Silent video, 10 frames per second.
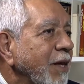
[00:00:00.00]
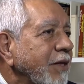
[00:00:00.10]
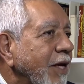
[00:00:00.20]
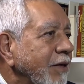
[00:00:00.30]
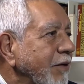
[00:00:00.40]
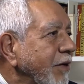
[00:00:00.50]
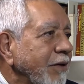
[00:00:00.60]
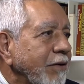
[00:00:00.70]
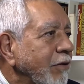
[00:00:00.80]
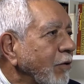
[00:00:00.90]
that
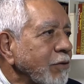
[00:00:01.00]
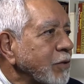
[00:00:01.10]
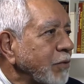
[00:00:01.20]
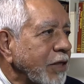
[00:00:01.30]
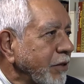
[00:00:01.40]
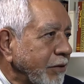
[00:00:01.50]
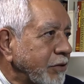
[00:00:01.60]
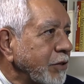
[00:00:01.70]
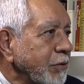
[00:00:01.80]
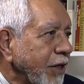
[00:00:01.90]
knows what they're
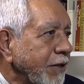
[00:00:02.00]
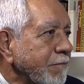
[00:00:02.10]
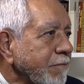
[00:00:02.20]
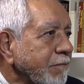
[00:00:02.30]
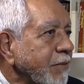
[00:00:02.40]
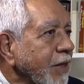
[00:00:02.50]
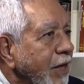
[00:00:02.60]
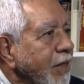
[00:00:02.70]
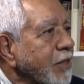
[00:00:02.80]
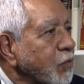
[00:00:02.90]
doing
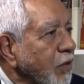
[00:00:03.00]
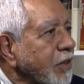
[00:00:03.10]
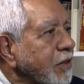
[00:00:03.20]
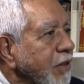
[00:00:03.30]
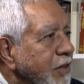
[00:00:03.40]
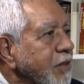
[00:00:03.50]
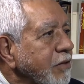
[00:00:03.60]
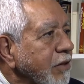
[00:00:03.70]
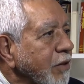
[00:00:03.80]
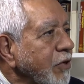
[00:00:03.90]
and is willing to listen
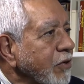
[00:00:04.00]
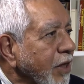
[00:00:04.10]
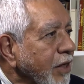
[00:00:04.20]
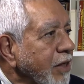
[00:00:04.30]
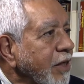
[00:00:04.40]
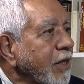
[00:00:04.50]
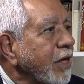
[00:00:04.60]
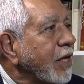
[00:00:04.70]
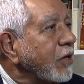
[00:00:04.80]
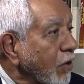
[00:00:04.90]
to the community
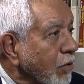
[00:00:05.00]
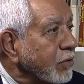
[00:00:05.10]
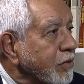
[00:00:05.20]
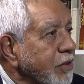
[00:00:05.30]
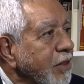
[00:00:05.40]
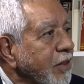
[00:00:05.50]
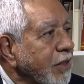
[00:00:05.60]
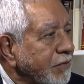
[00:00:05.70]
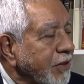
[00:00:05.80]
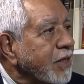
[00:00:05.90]
and knows that
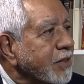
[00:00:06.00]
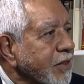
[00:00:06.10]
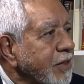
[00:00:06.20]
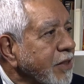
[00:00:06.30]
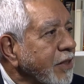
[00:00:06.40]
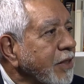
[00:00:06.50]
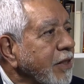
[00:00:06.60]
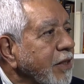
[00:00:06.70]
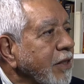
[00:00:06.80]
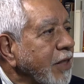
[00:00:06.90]
if he doesn't,
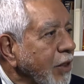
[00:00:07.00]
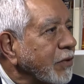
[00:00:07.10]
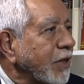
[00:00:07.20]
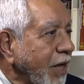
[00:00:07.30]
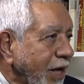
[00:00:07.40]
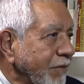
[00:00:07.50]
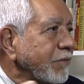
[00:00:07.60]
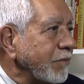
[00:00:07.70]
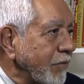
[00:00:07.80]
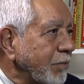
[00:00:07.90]
he will have
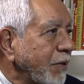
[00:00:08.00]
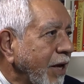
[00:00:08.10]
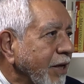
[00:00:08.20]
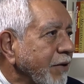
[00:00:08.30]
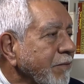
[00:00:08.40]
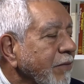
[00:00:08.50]
to pay.